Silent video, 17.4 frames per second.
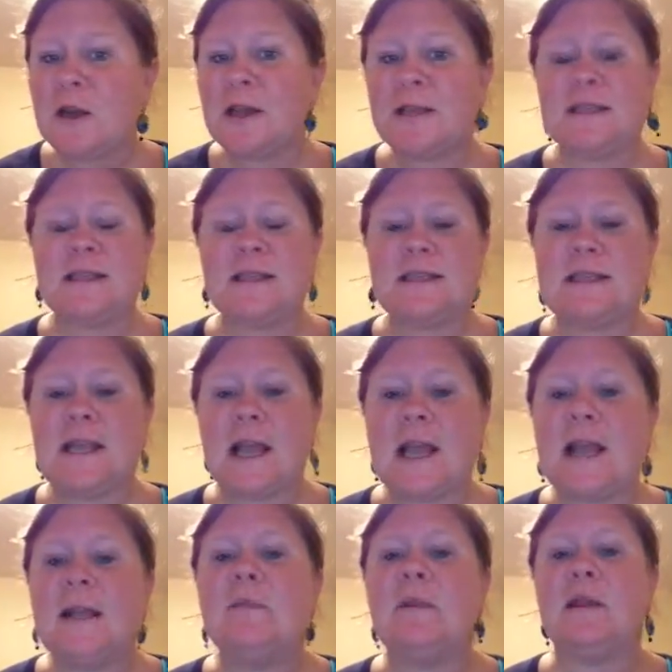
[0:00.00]
It's the
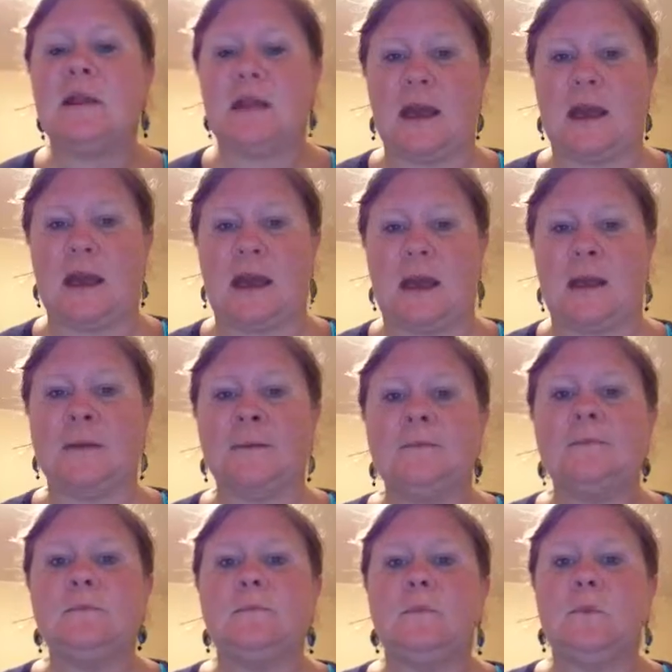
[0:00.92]
same thing
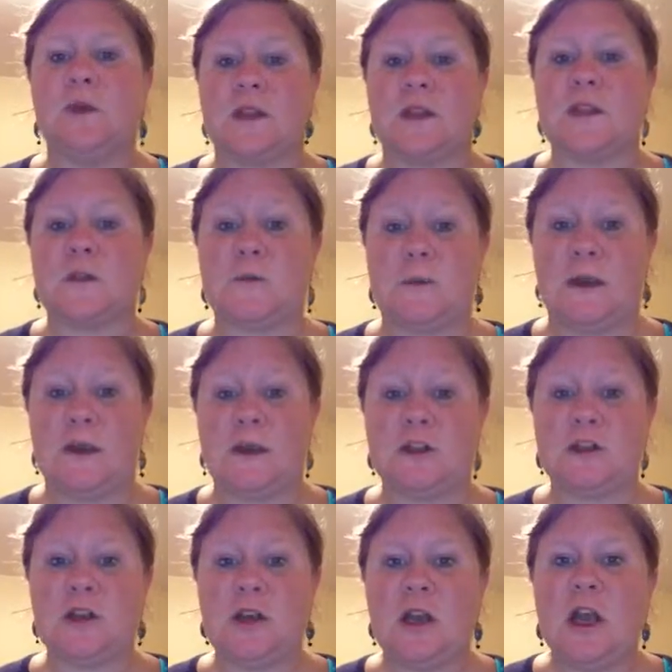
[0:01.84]
with a
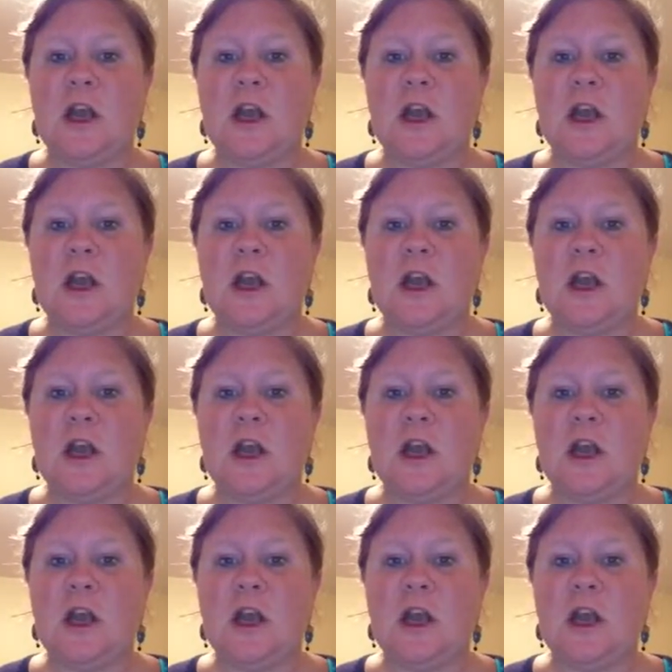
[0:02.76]
speech.